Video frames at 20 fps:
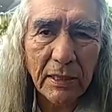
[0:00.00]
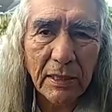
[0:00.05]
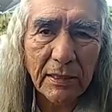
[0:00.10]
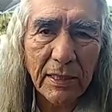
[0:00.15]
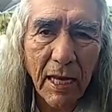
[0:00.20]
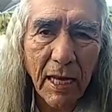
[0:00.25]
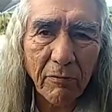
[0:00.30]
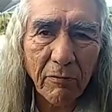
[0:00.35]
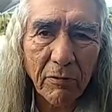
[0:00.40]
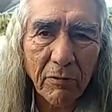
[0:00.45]
is
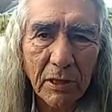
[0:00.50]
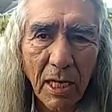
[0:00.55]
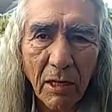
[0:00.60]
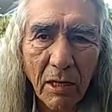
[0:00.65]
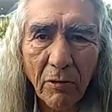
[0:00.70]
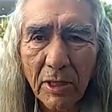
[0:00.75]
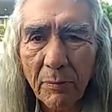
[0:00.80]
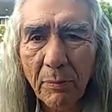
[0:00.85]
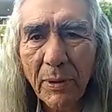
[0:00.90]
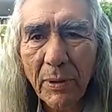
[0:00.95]
that we're not
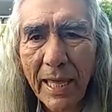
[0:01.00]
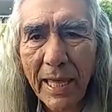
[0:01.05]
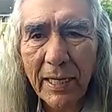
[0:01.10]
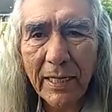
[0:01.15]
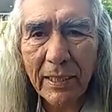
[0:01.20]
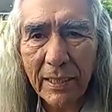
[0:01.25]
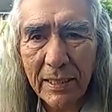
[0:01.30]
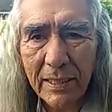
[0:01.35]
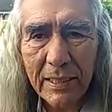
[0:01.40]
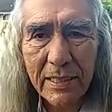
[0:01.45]
only
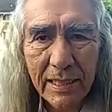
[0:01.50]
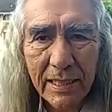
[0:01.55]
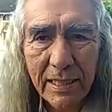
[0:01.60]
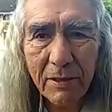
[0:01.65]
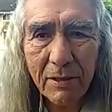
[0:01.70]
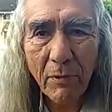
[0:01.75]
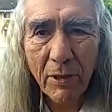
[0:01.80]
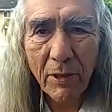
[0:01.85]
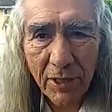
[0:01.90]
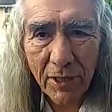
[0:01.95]
planting a
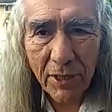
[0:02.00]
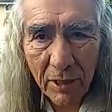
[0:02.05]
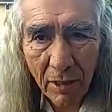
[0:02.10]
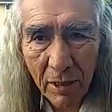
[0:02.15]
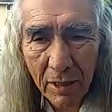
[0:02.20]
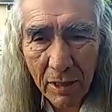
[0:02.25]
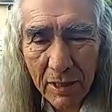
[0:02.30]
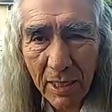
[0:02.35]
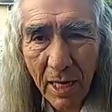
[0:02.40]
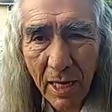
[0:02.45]
seed within
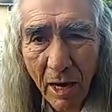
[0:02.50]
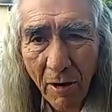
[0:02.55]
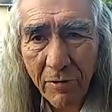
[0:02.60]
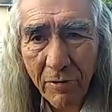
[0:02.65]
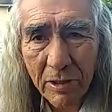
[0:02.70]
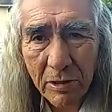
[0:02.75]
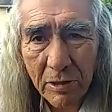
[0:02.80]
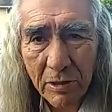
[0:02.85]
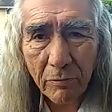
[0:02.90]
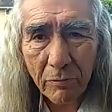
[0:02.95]

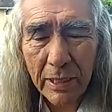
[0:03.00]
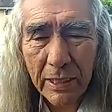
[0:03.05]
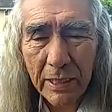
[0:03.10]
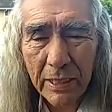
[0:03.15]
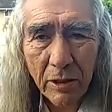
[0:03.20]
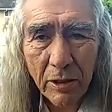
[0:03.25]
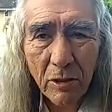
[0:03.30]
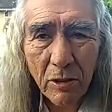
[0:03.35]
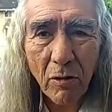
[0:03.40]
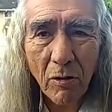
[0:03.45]
ourselves to
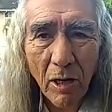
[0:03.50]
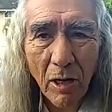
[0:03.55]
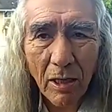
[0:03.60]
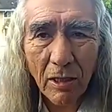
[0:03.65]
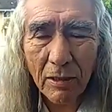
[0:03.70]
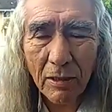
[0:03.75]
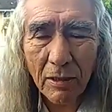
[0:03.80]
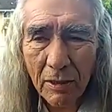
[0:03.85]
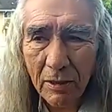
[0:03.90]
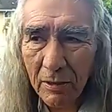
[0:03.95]
renew
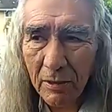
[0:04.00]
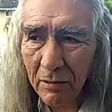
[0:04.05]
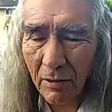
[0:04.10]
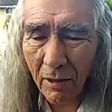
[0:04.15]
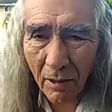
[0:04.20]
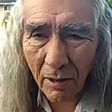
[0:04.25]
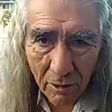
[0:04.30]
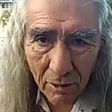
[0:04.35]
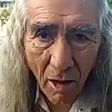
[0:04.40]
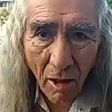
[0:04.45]
our
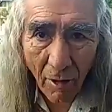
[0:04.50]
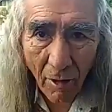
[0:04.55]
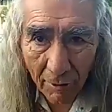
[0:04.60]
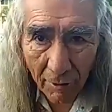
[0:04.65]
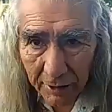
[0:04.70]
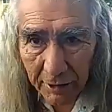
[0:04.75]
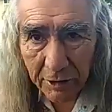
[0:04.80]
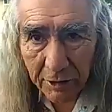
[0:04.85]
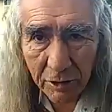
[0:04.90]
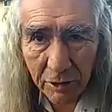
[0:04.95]

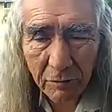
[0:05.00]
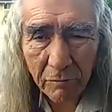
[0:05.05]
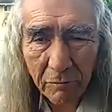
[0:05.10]
knowledge or